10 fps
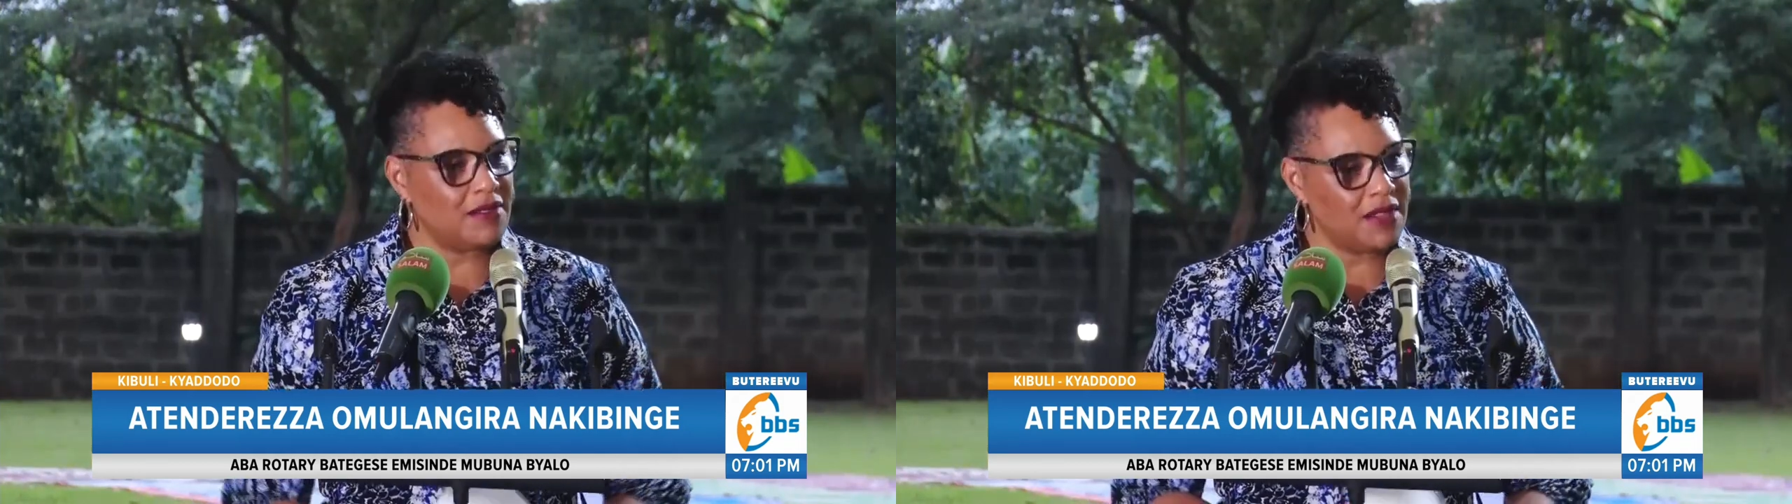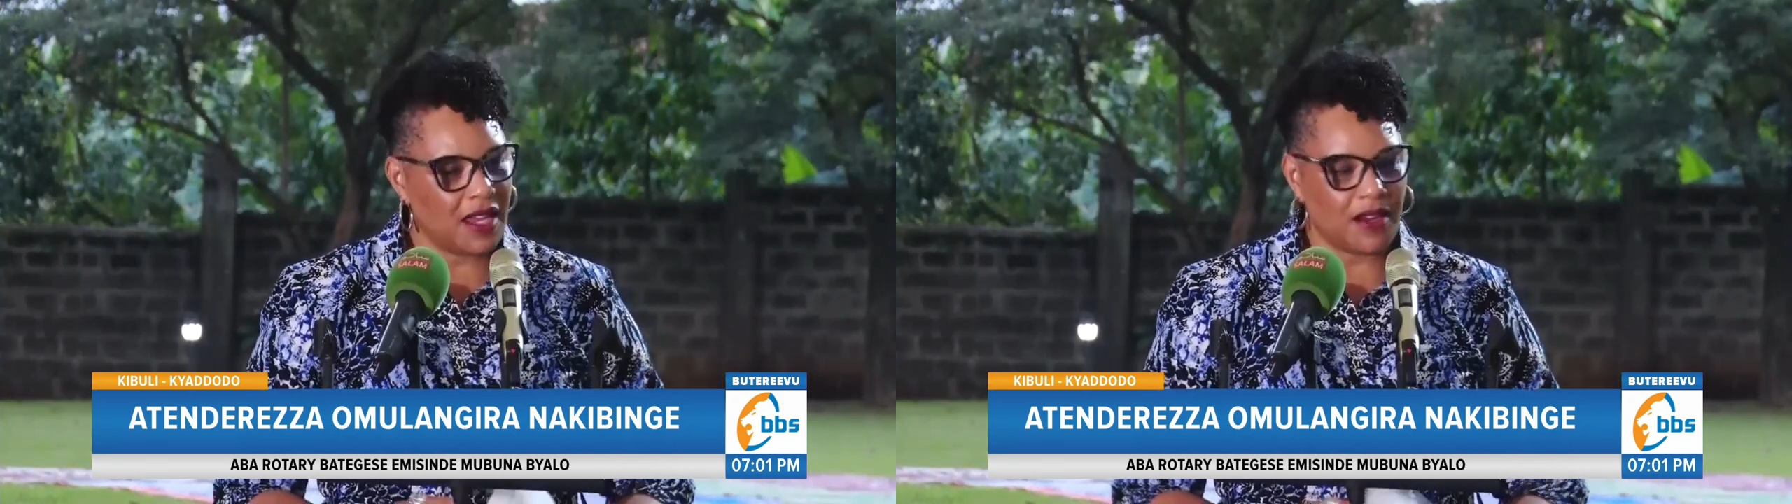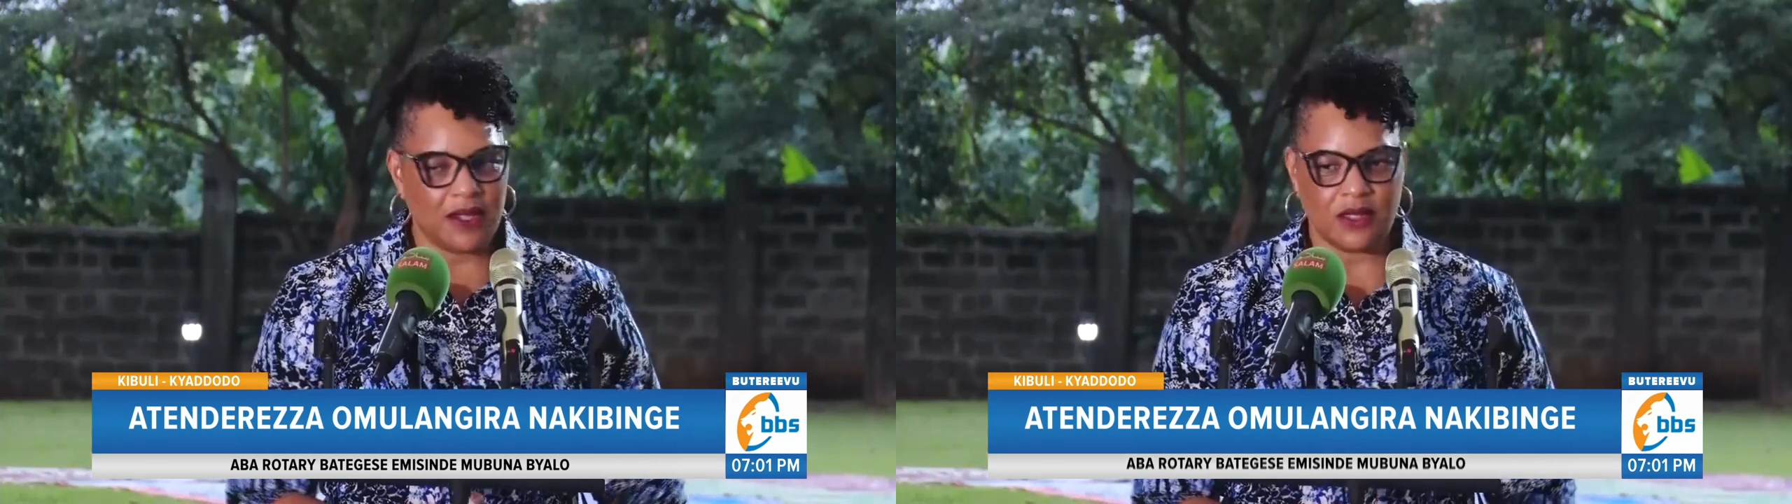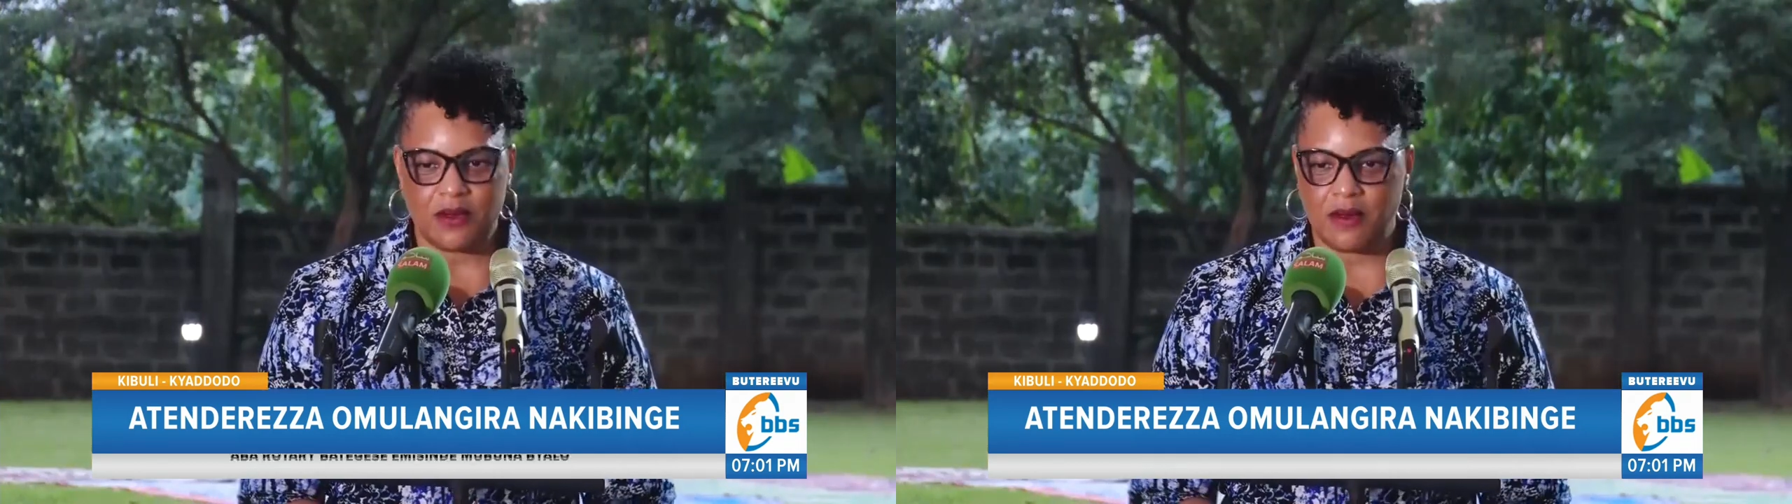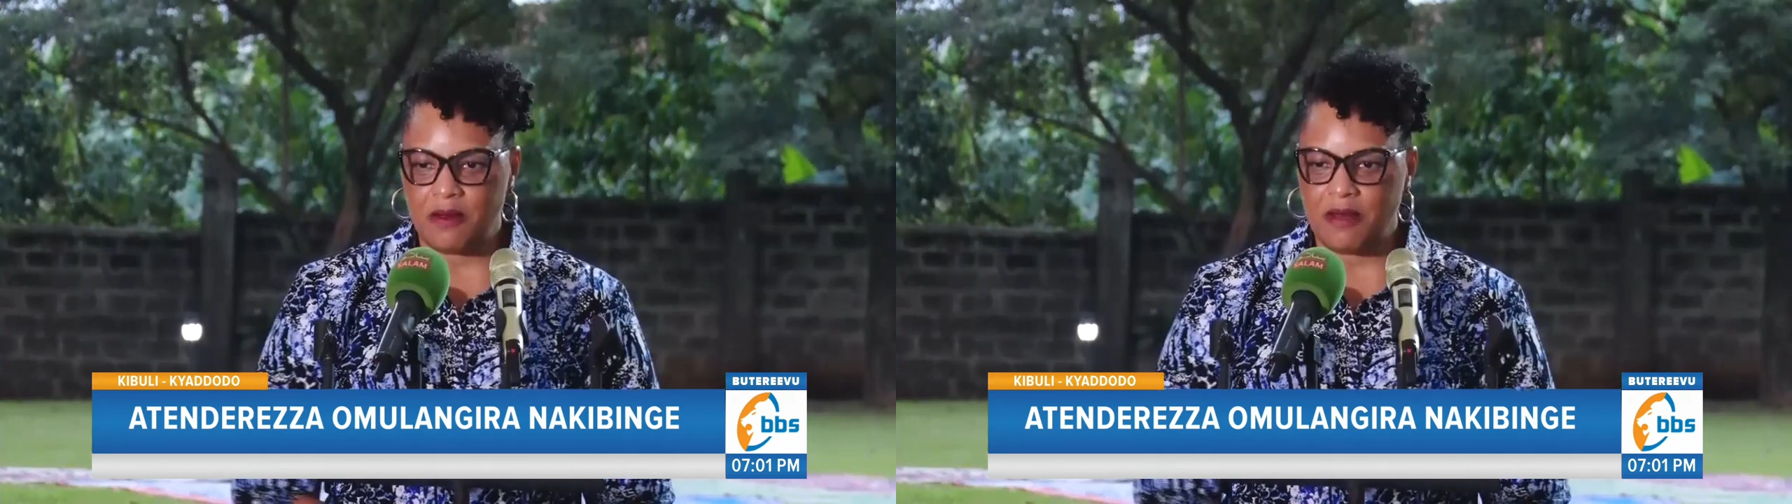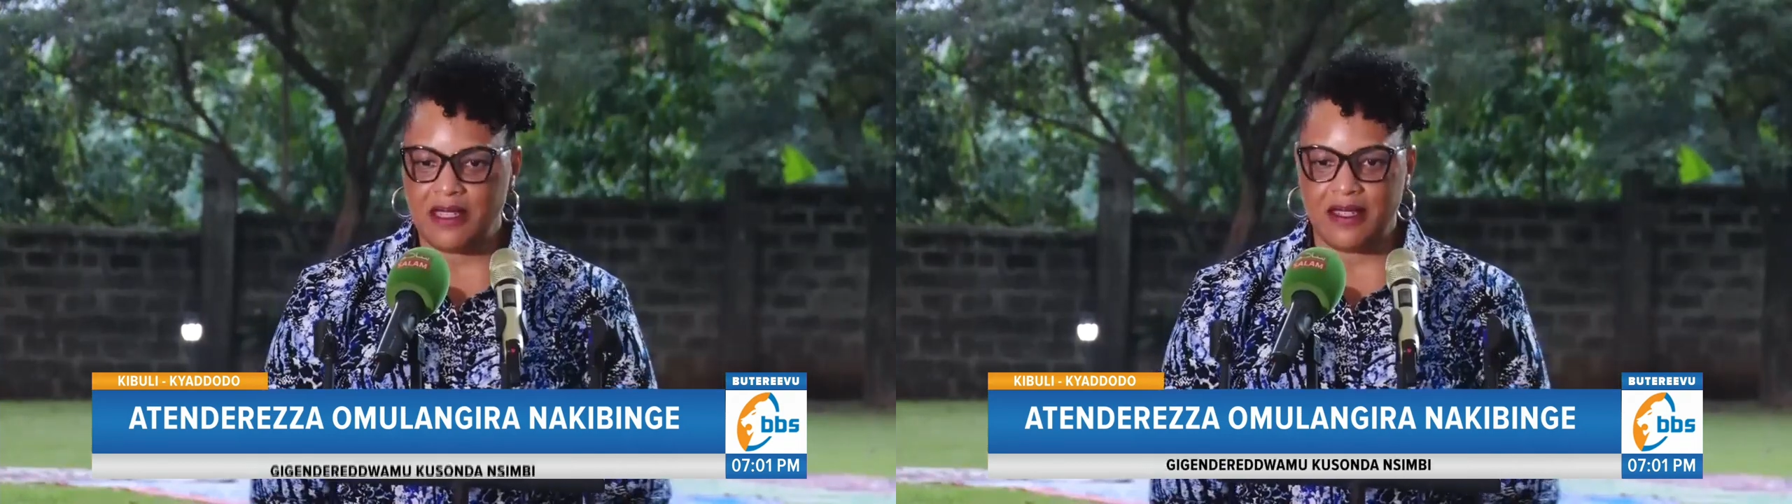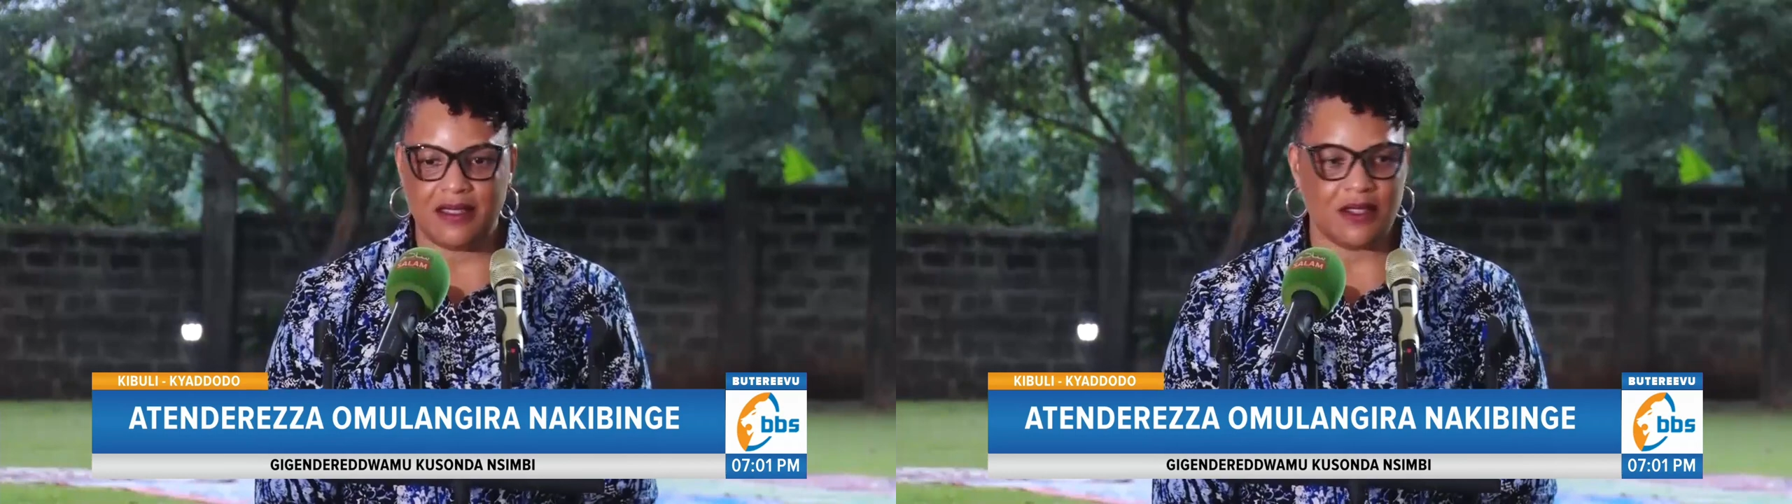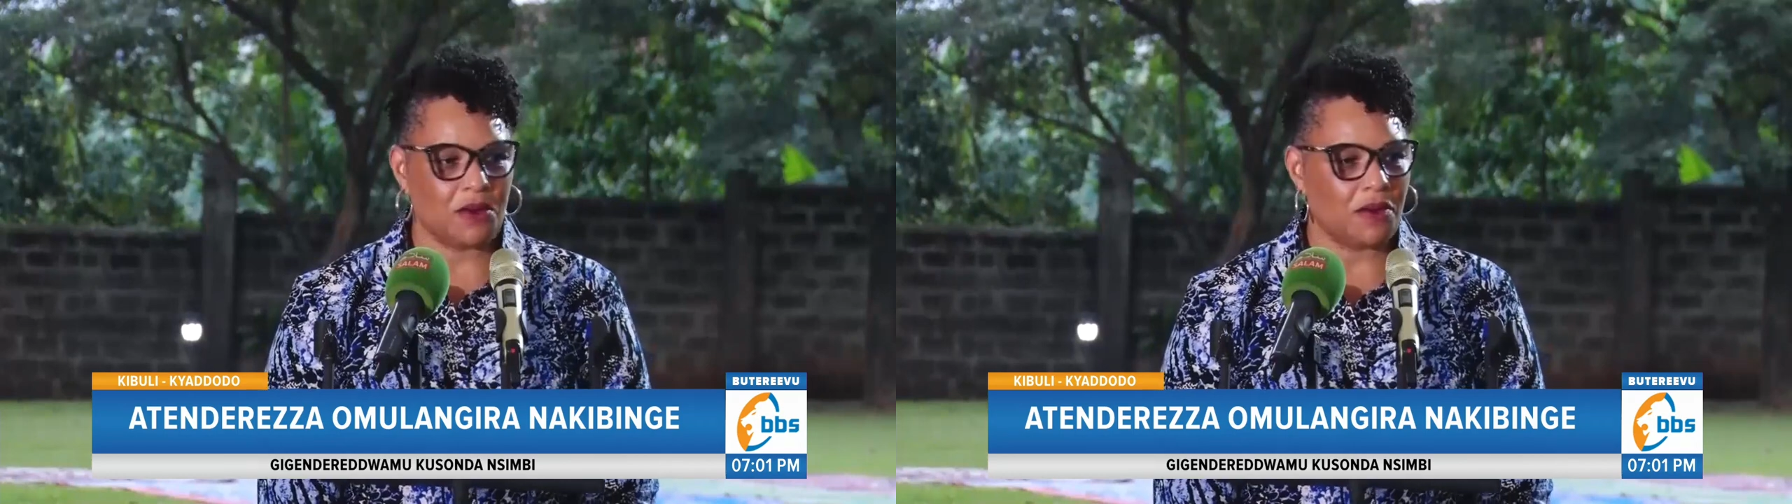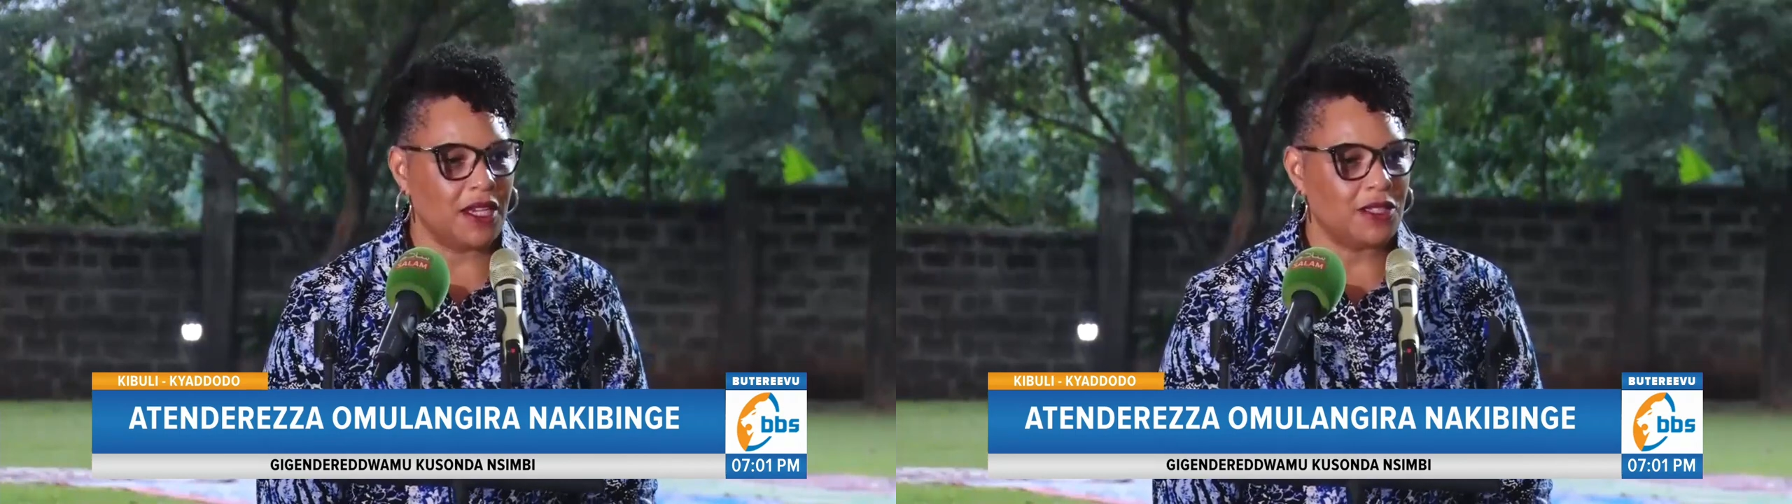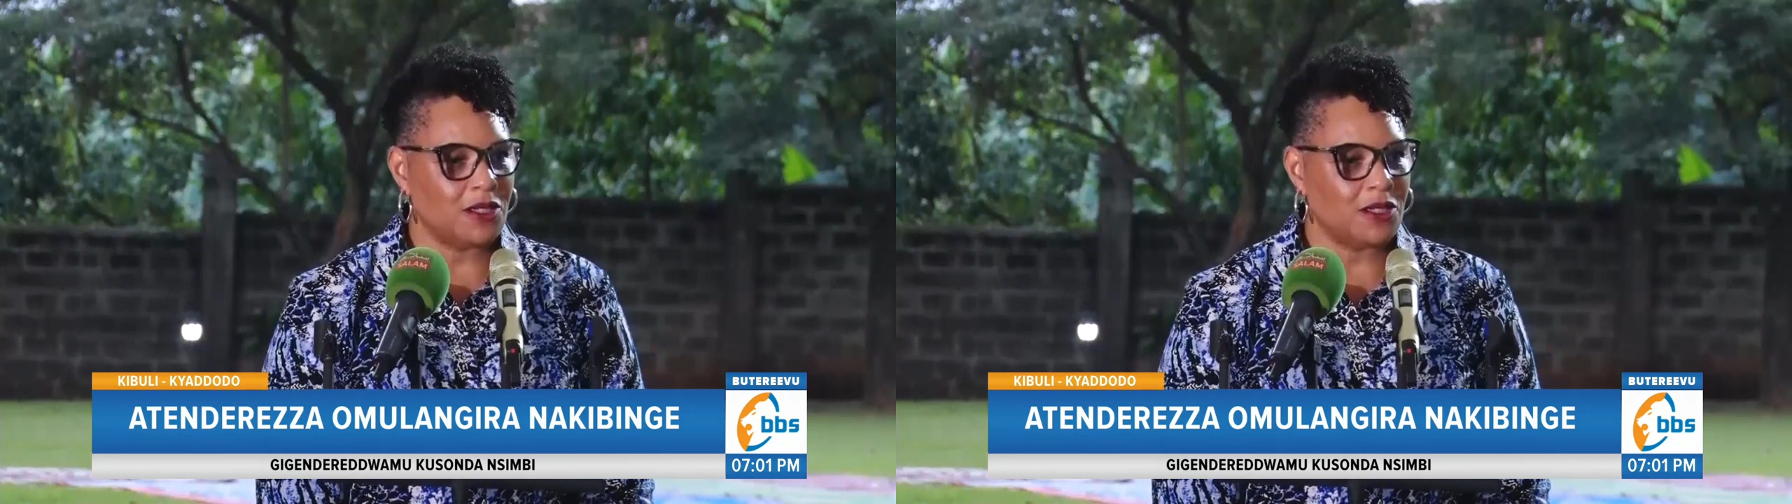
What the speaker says: the areas where we may disagree.